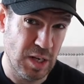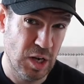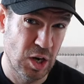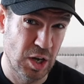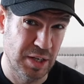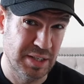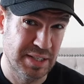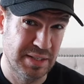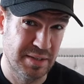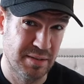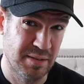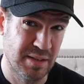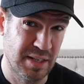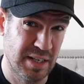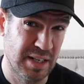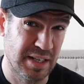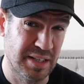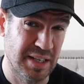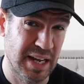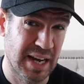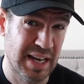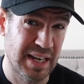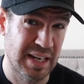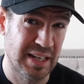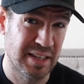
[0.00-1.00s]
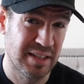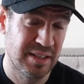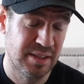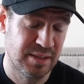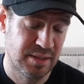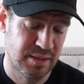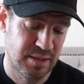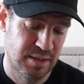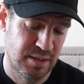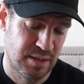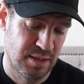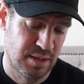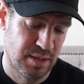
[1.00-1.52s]
like nearly daily.
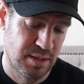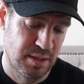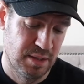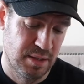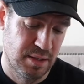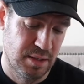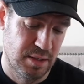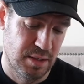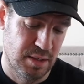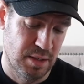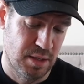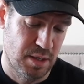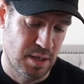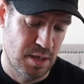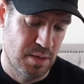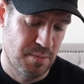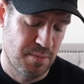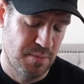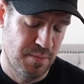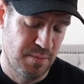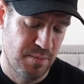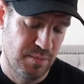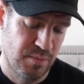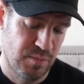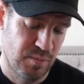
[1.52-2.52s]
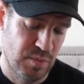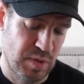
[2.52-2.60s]
And